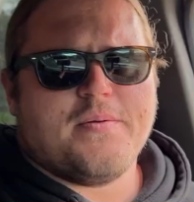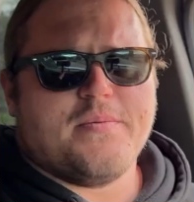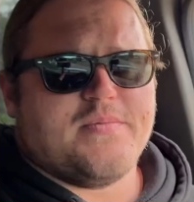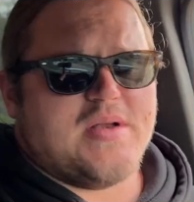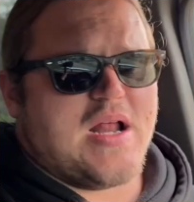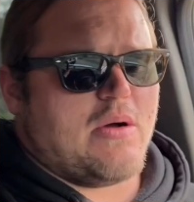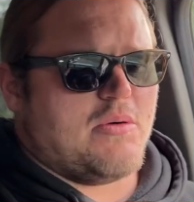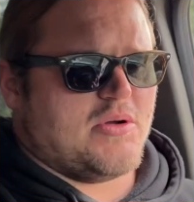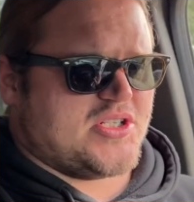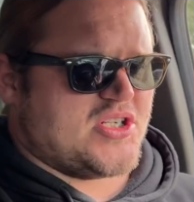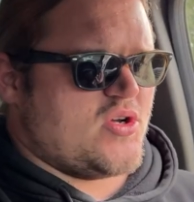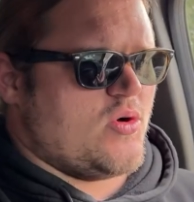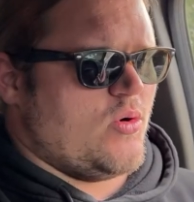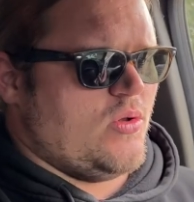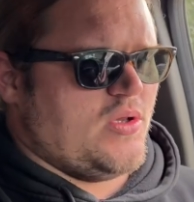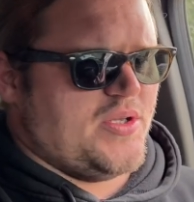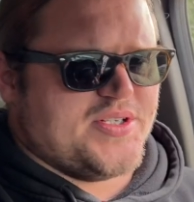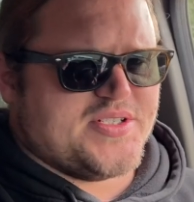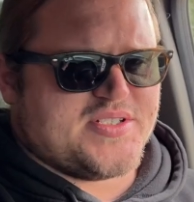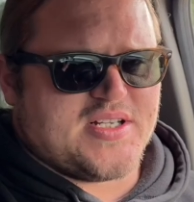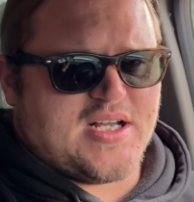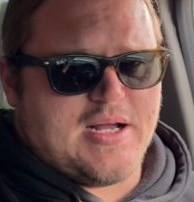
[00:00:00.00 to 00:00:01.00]
Now what's cool
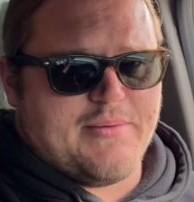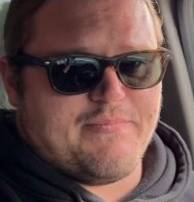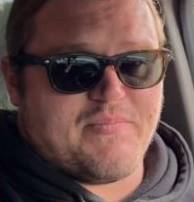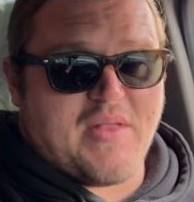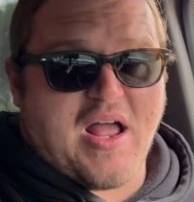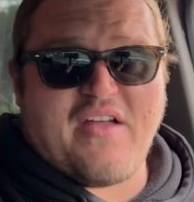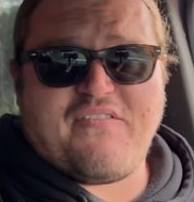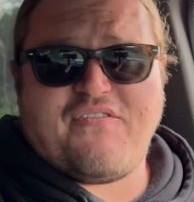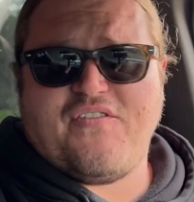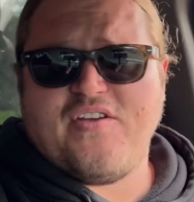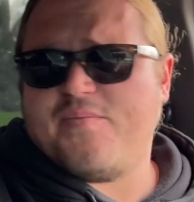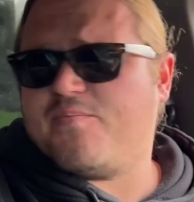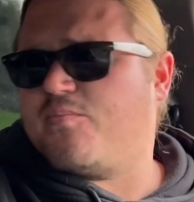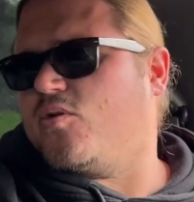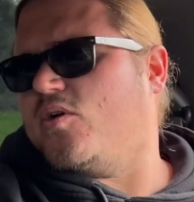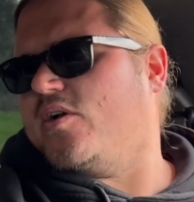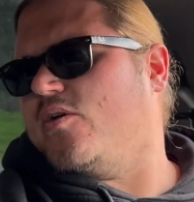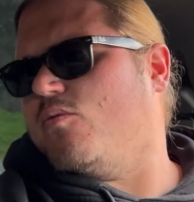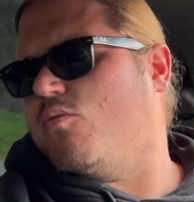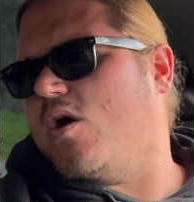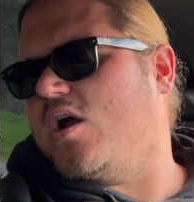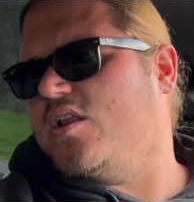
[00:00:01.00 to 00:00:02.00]
is I fit
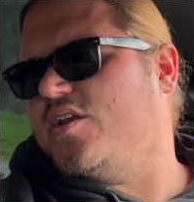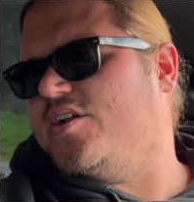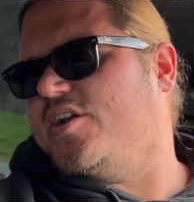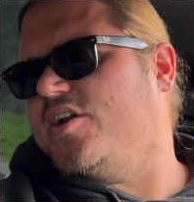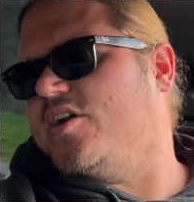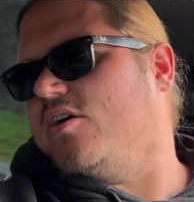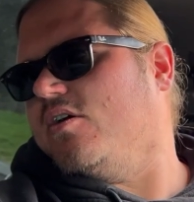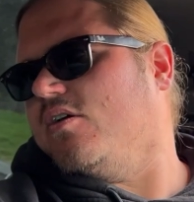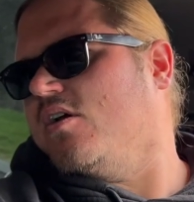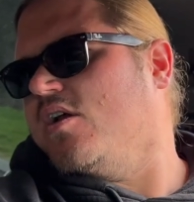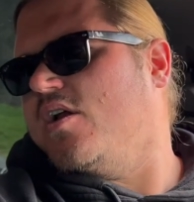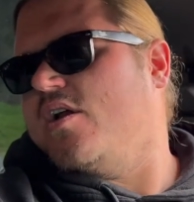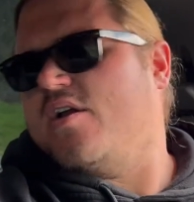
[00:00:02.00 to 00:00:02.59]
pretty well in here